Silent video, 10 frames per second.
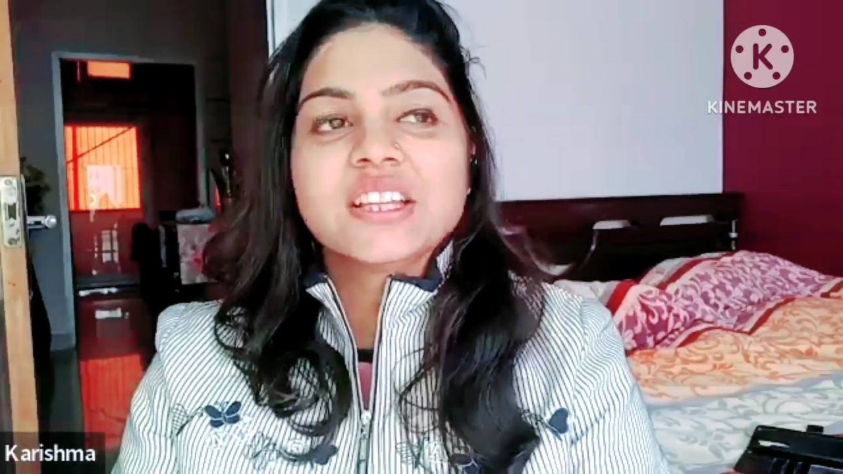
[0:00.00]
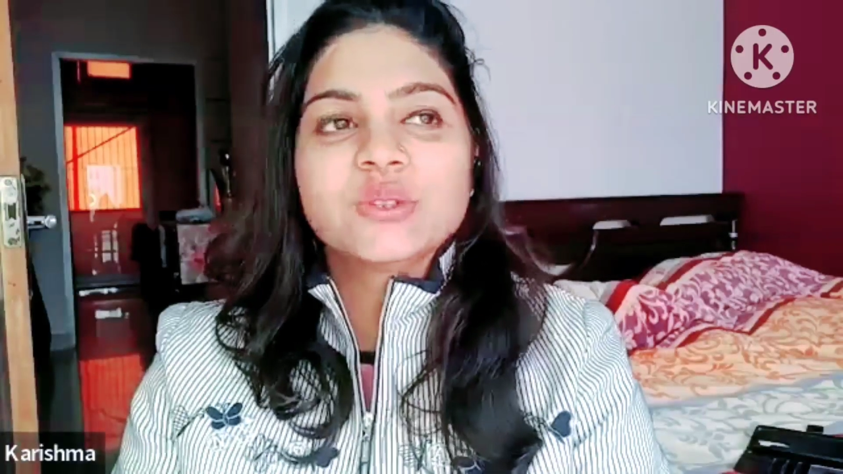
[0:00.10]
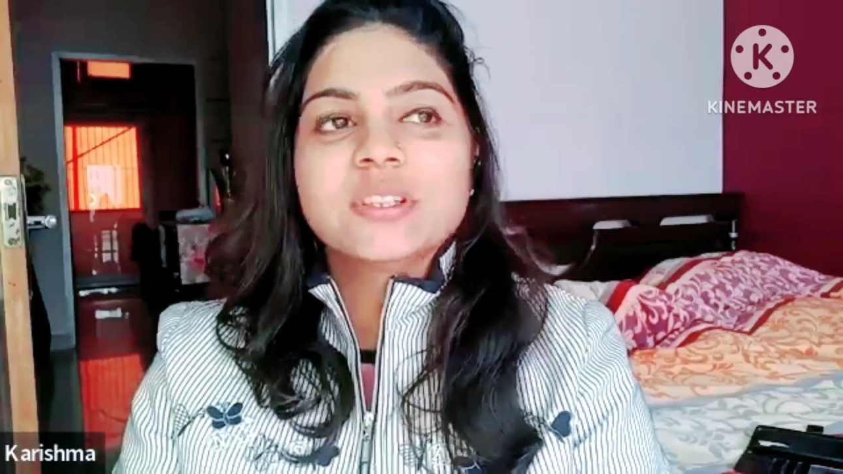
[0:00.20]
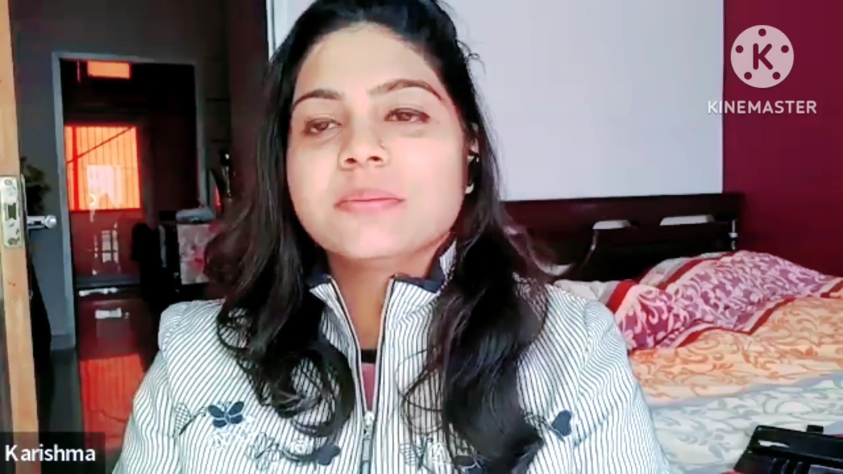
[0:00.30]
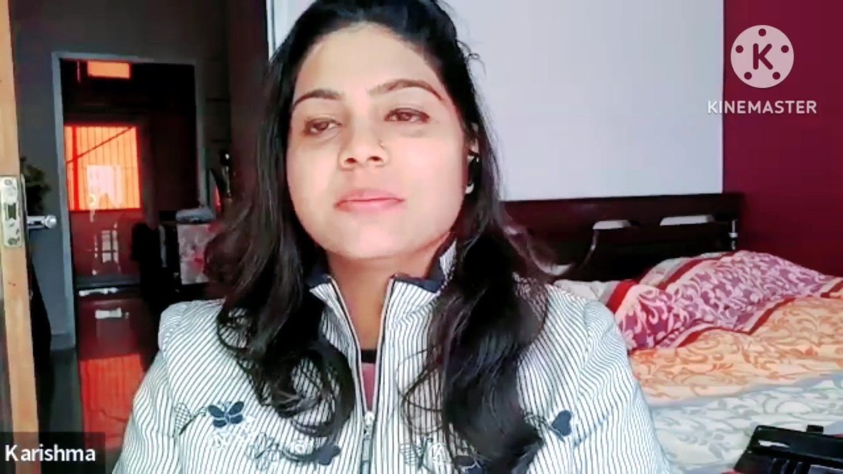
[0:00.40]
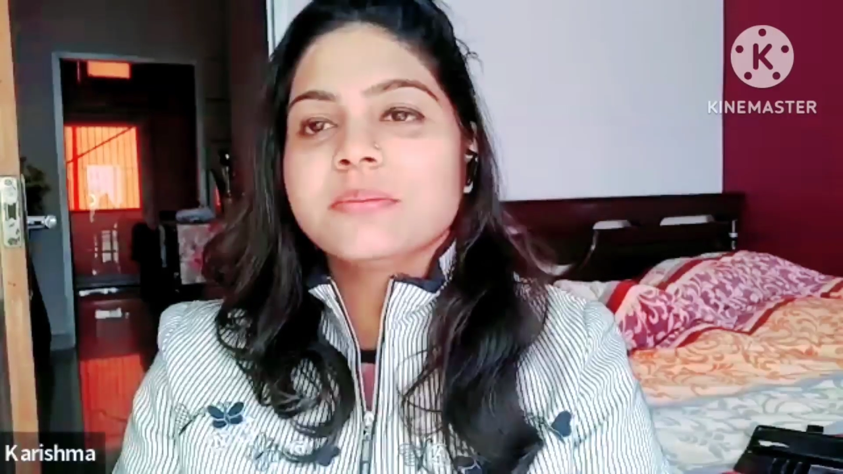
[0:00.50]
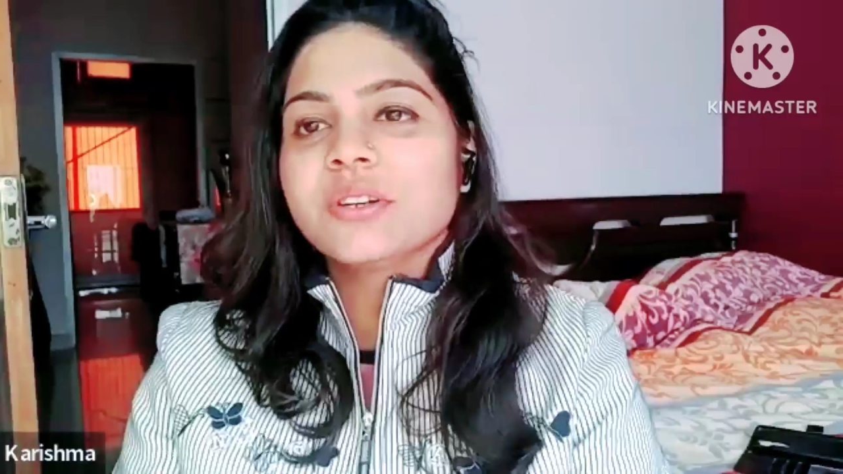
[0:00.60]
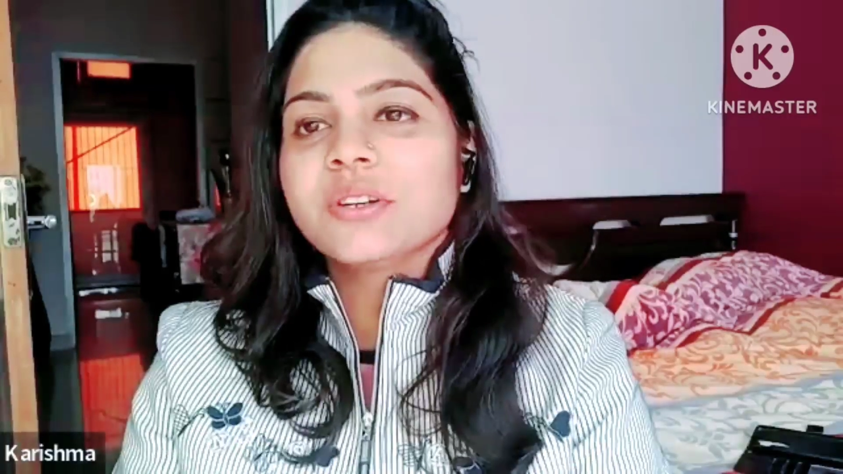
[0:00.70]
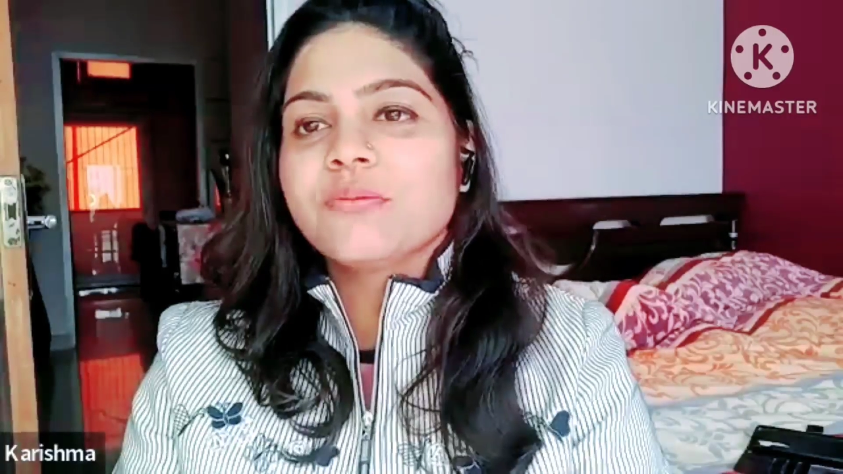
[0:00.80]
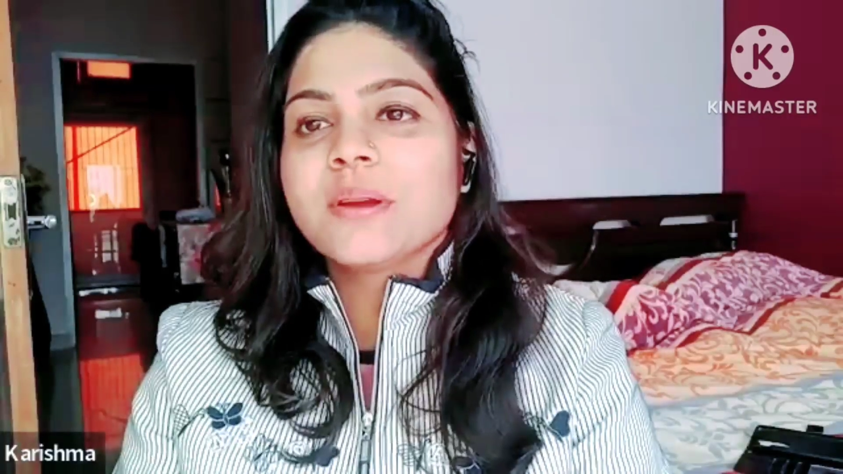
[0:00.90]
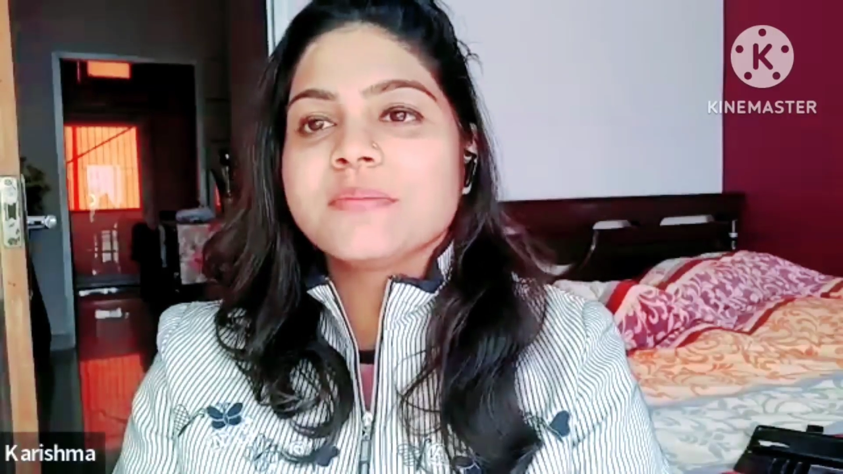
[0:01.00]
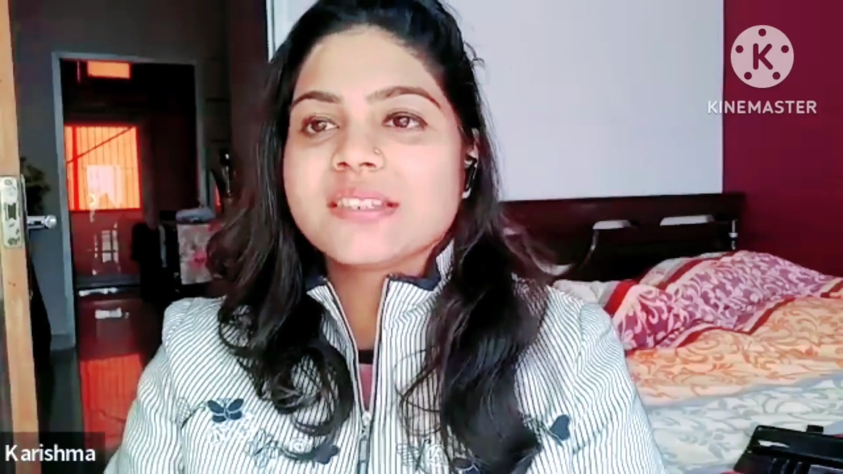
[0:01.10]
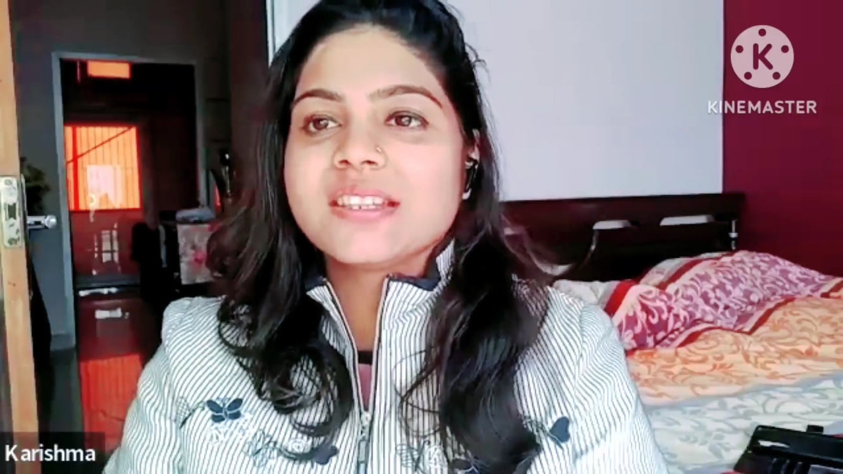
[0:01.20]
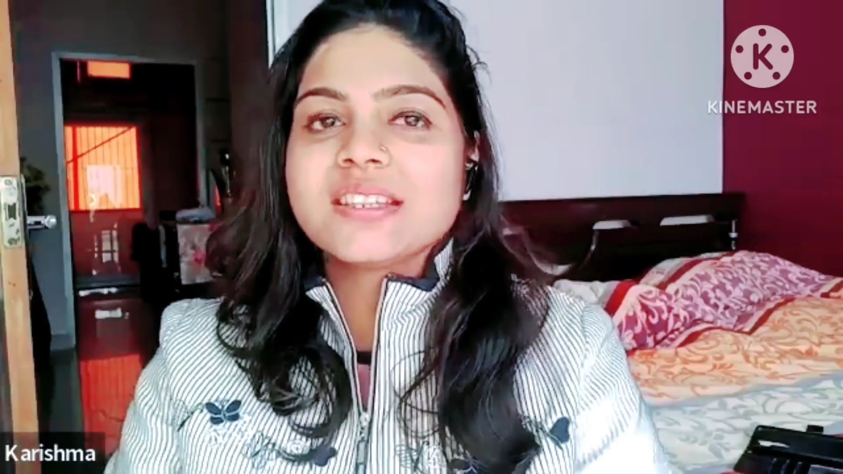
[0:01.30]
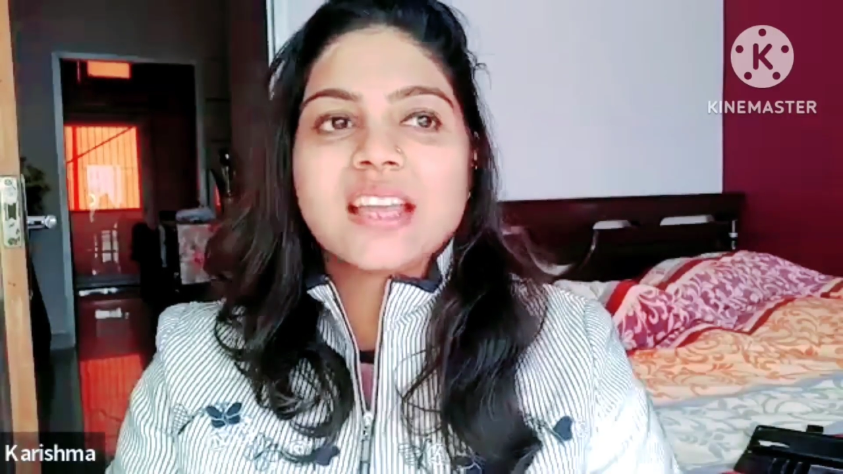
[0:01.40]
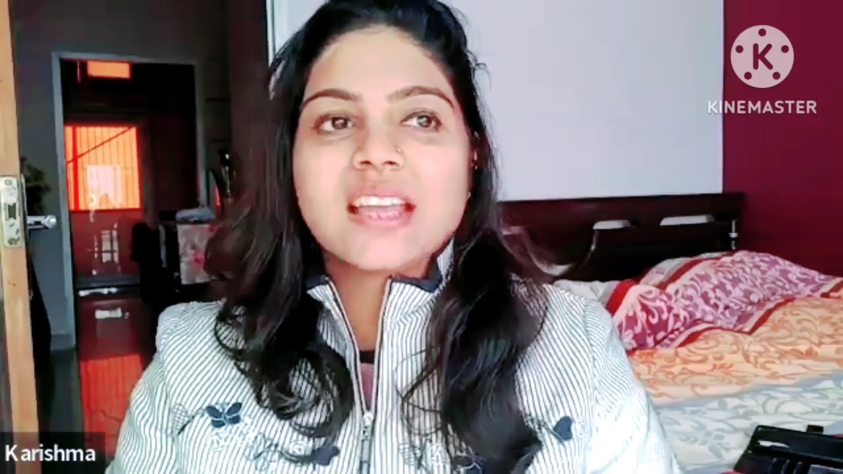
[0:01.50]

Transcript: So the number of my mistakes